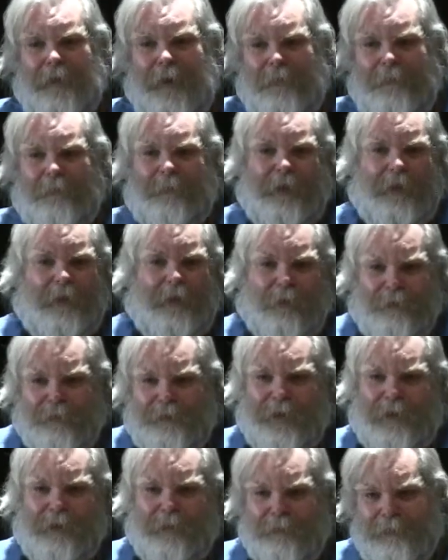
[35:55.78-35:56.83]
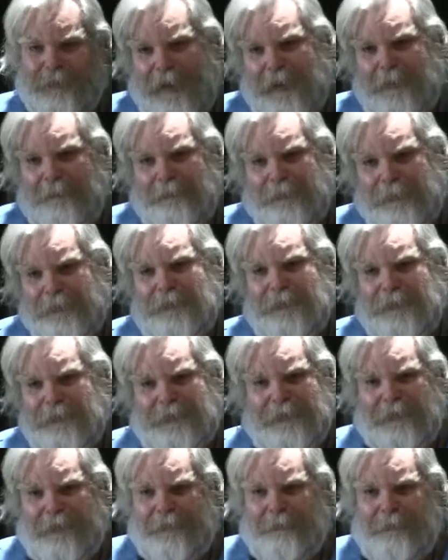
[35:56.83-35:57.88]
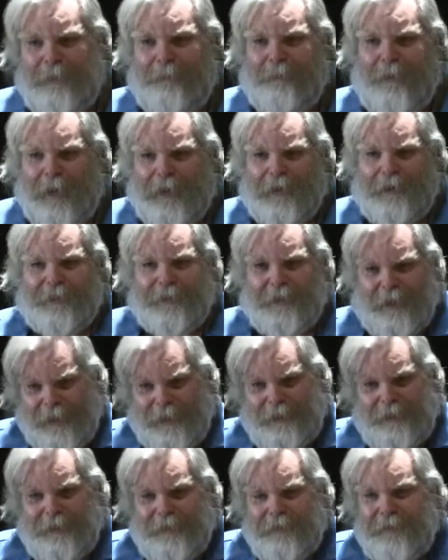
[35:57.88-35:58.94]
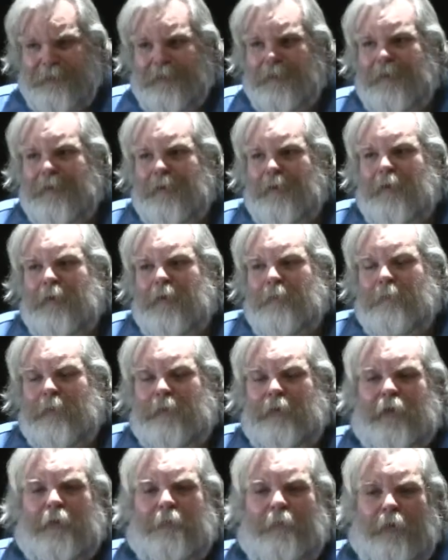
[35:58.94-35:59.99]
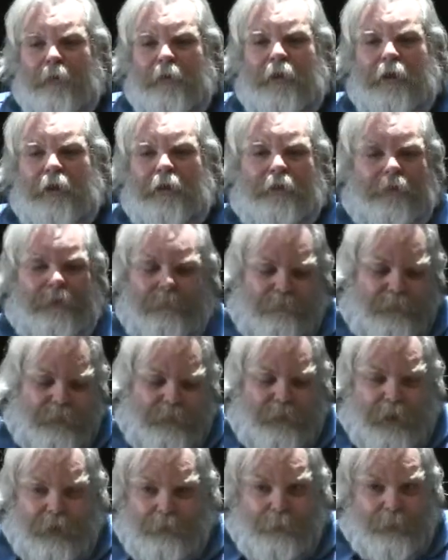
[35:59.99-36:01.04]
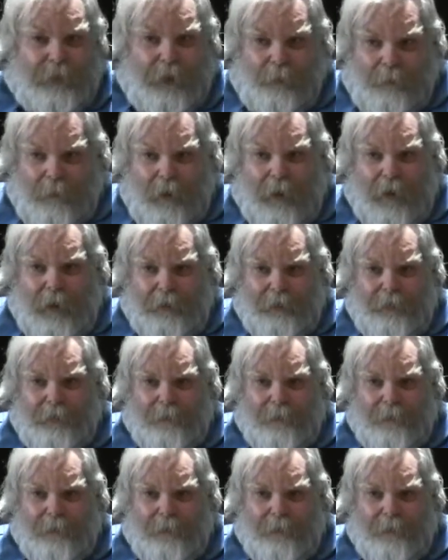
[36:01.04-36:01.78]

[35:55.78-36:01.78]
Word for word: Everybody knows that goes on in prison. You don't have to be a rocket scientist, but the communities, that's what they want.